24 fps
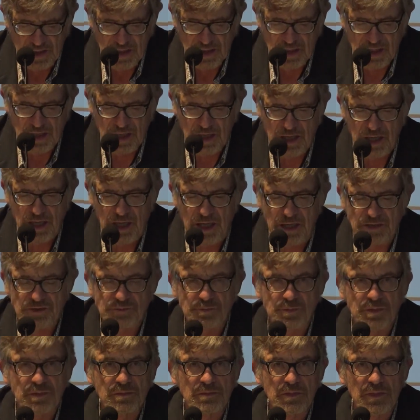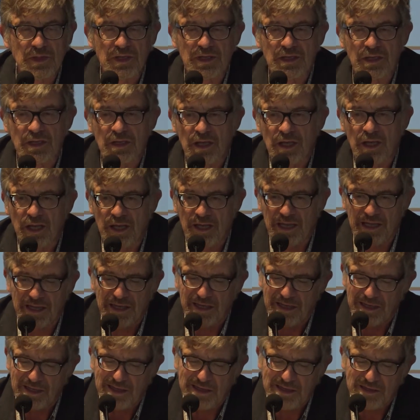has
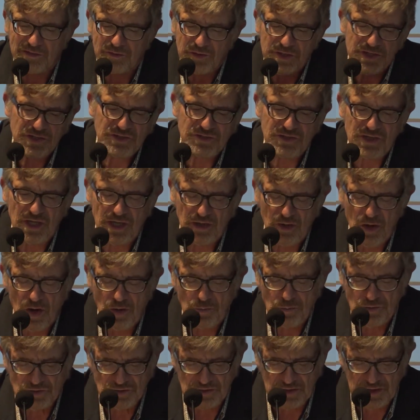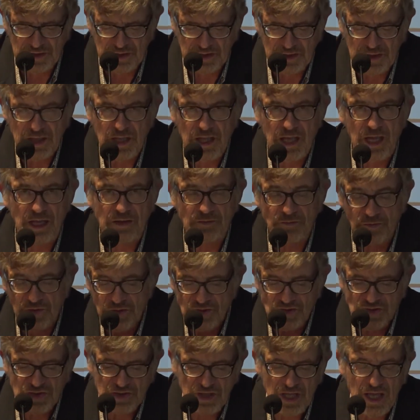increased enormously and
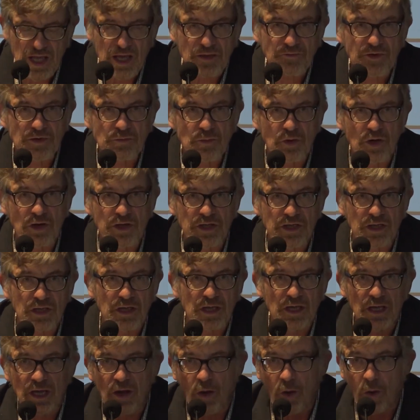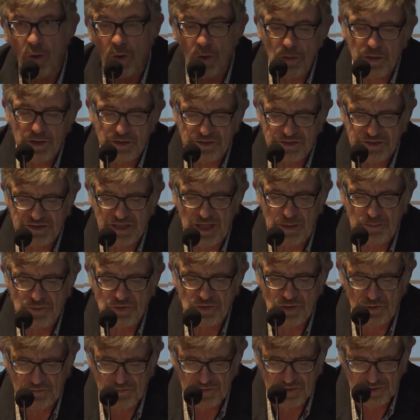reached everybody, all the steps
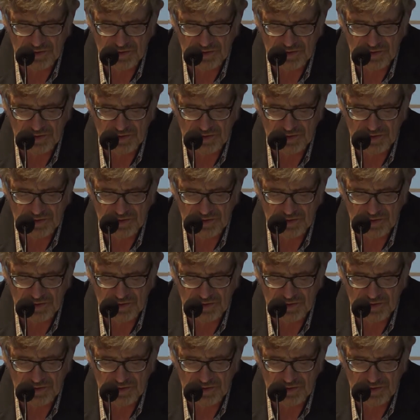of the